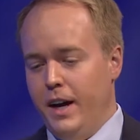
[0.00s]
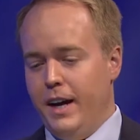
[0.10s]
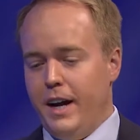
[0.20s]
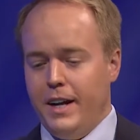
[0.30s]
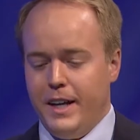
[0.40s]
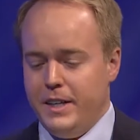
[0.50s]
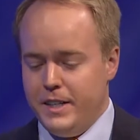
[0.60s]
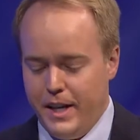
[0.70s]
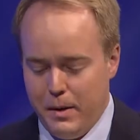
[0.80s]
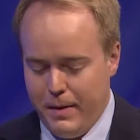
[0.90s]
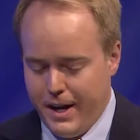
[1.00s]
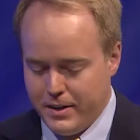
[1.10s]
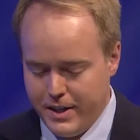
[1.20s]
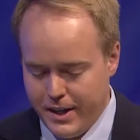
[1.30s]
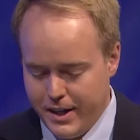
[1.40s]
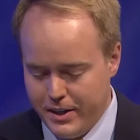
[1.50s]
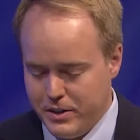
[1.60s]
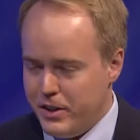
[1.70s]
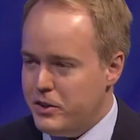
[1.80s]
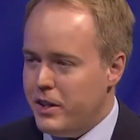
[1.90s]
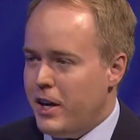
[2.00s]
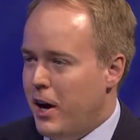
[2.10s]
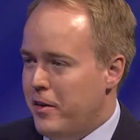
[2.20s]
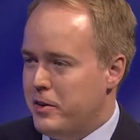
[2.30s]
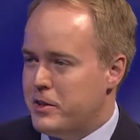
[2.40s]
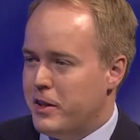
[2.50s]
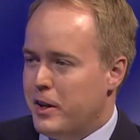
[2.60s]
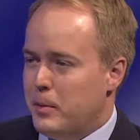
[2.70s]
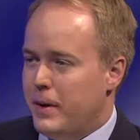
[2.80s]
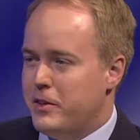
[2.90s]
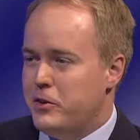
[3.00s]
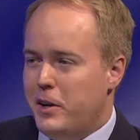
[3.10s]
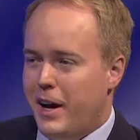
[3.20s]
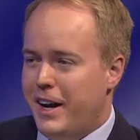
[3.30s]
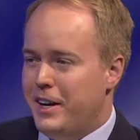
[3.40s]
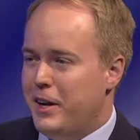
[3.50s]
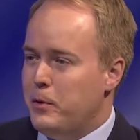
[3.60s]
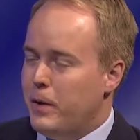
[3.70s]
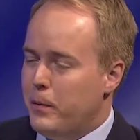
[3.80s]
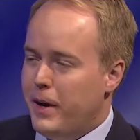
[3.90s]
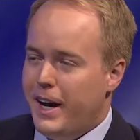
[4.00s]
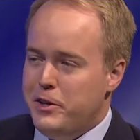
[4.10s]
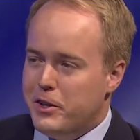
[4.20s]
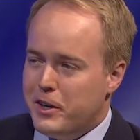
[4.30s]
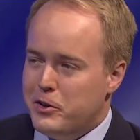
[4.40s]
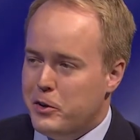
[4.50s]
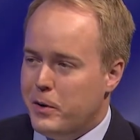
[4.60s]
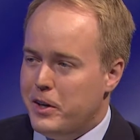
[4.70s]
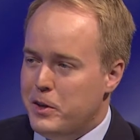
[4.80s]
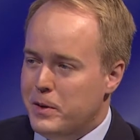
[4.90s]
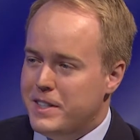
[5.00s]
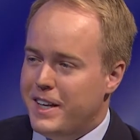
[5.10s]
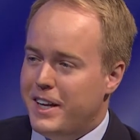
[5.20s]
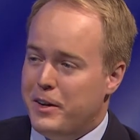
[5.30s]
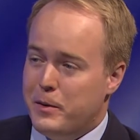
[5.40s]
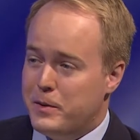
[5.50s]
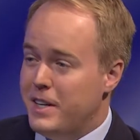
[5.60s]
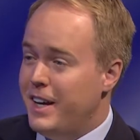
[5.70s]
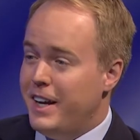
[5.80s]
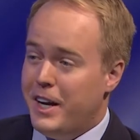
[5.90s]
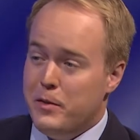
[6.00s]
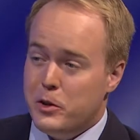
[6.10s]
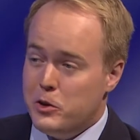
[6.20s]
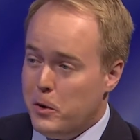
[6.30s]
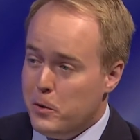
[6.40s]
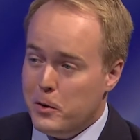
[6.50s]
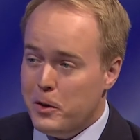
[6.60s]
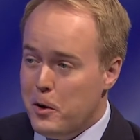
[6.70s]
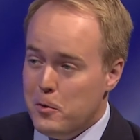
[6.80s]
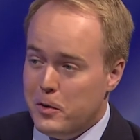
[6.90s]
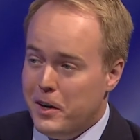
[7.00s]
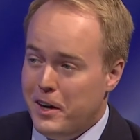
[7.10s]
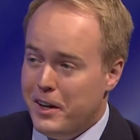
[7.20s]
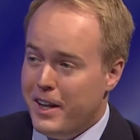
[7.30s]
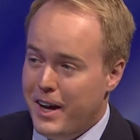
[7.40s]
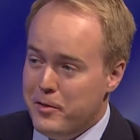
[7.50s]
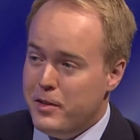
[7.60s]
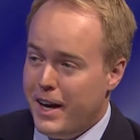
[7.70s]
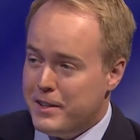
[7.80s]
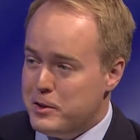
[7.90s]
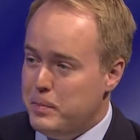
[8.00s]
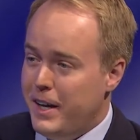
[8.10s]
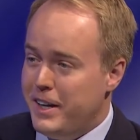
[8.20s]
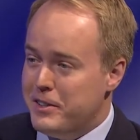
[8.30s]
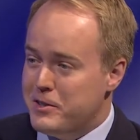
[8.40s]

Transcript: I'd like to take it back to the office a little bit. So now I know when I took a tour, you had said it was kind of a total overhaul of that space.